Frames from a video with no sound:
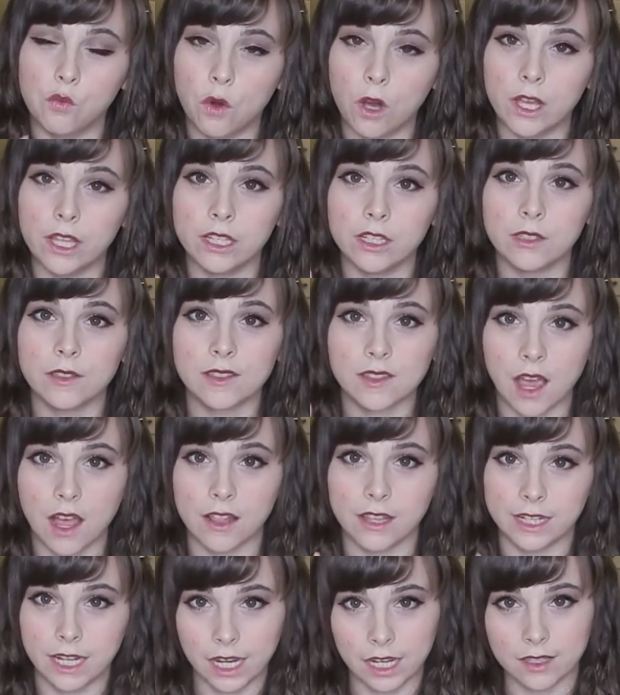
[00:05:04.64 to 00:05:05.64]
one
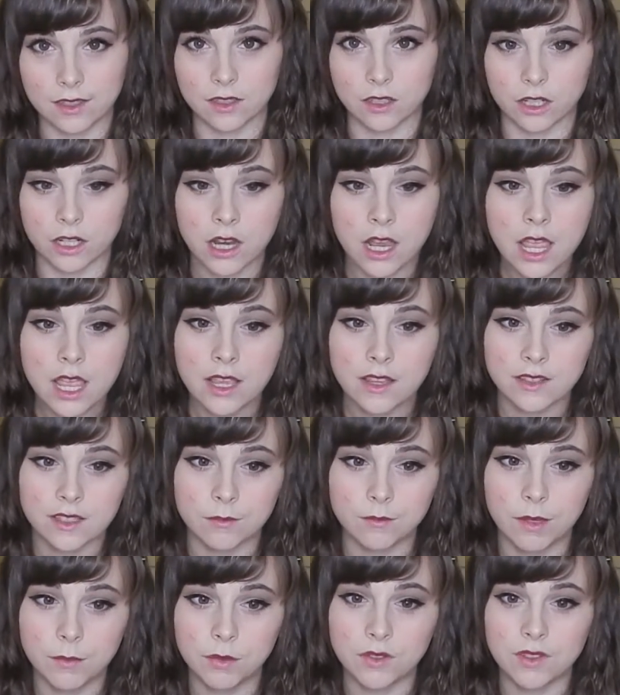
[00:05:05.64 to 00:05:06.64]
solid answer. Some
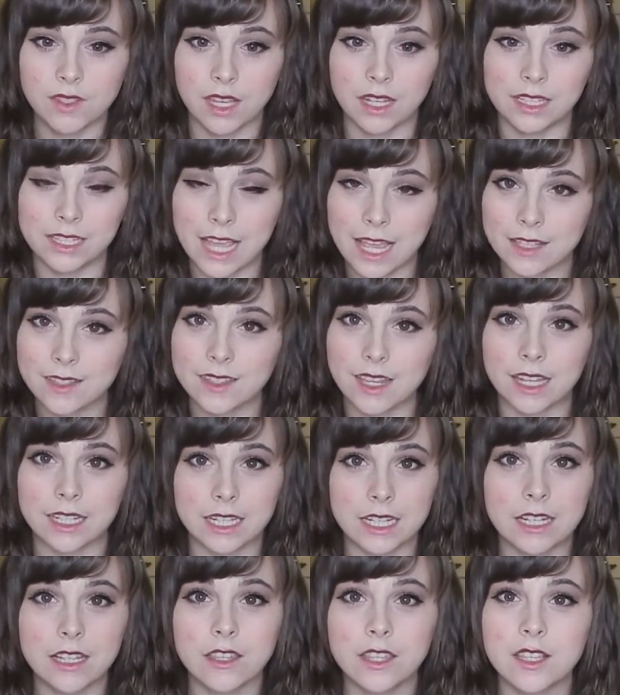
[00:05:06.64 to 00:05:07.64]
people said, yes, I
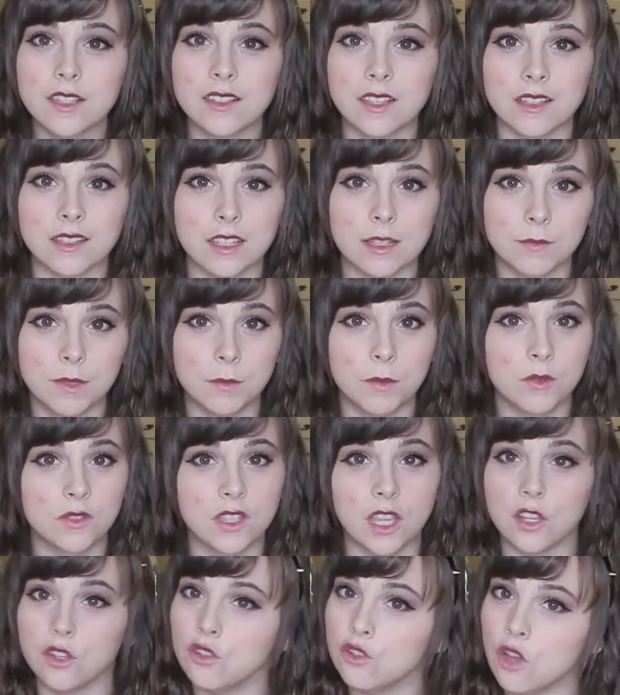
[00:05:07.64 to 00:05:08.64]
needed this, and some people
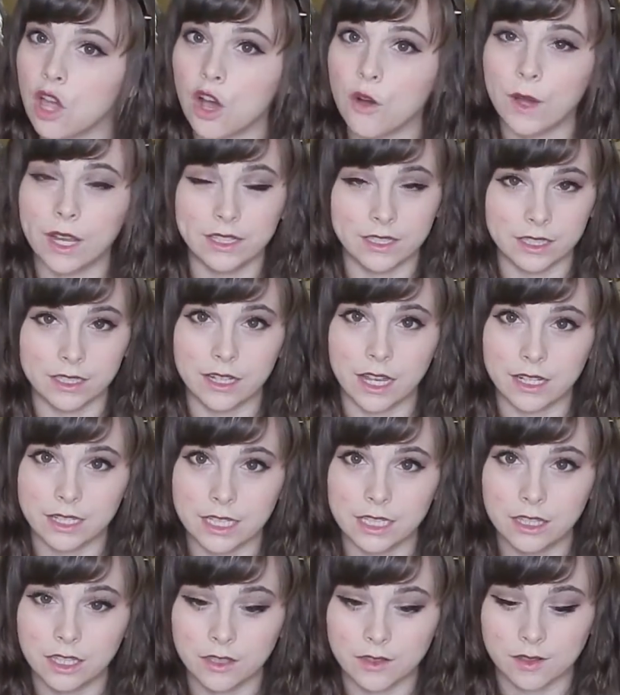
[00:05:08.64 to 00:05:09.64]
said, no, I did not
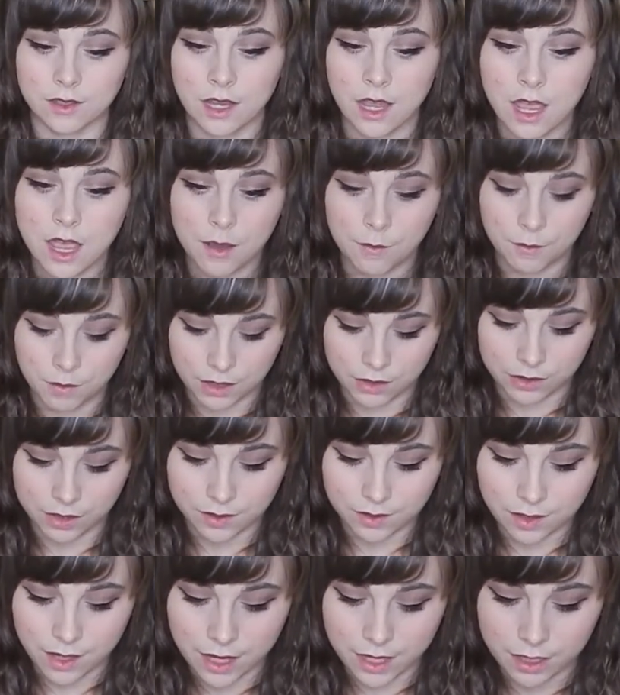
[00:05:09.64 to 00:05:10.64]
need this. But
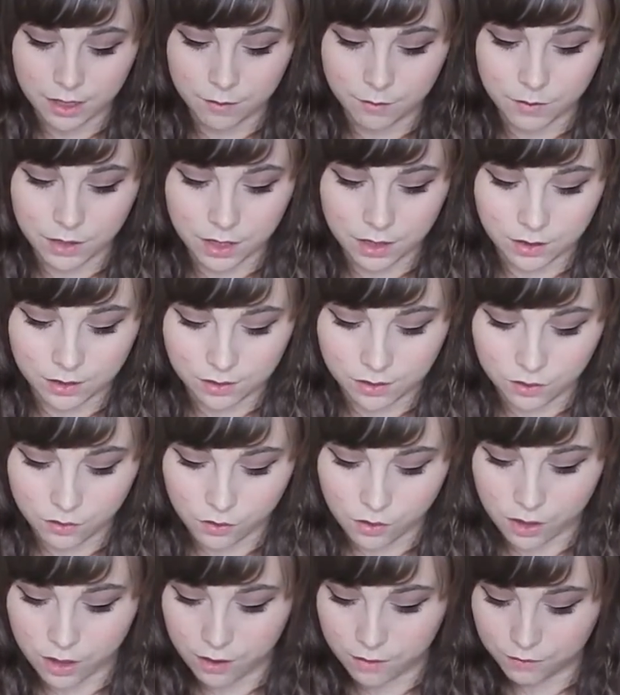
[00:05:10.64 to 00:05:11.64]
this item is
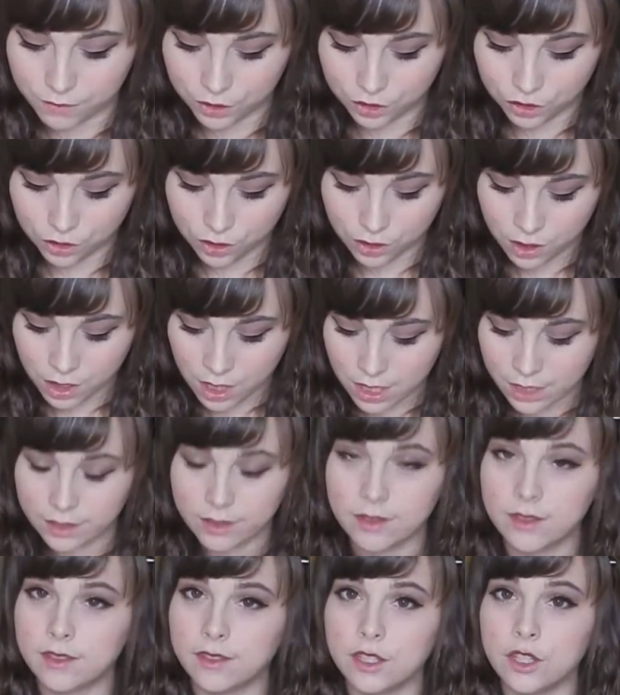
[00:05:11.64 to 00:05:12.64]
your official
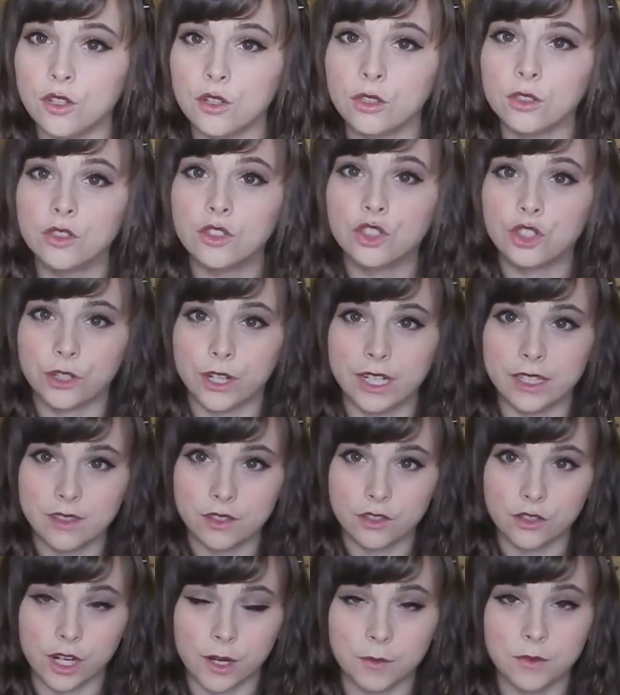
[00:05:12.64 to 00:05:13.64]
sealed
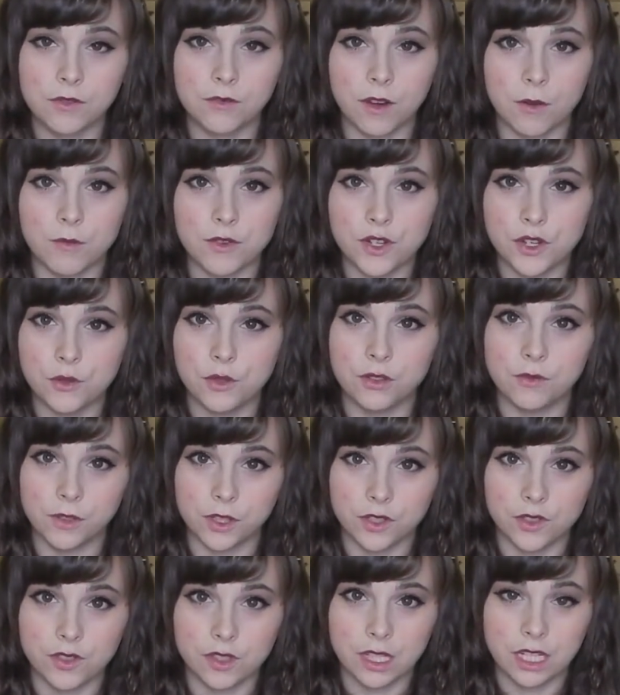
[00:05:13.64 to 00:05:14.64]
transcript from your
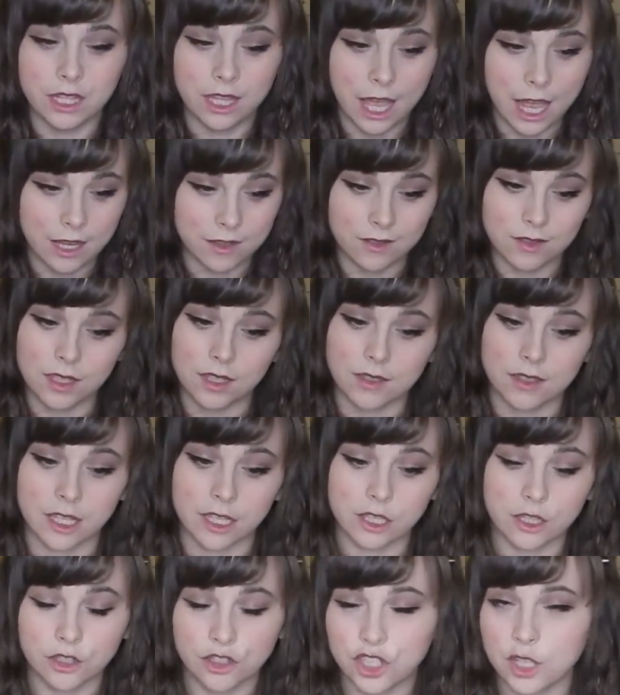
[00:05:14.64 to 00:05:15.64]
university that has things
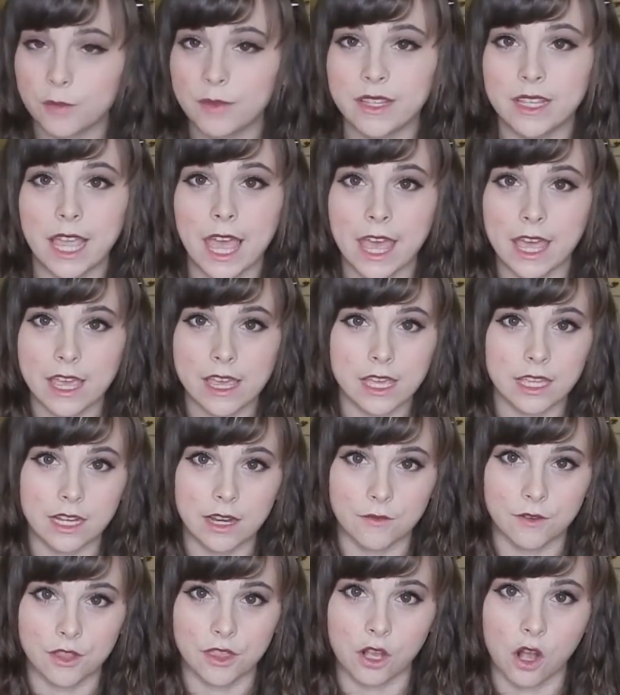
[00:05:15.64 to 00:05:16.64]
like your GPA and
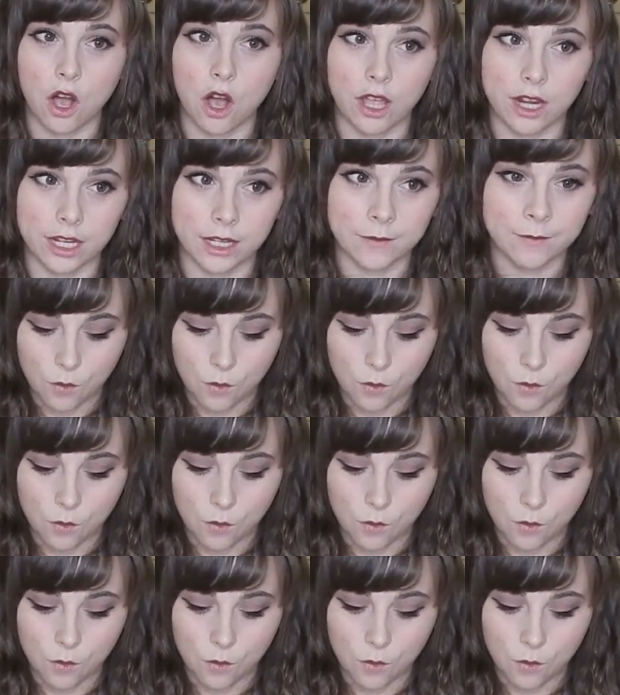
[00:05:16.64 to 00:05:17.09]
everything on it.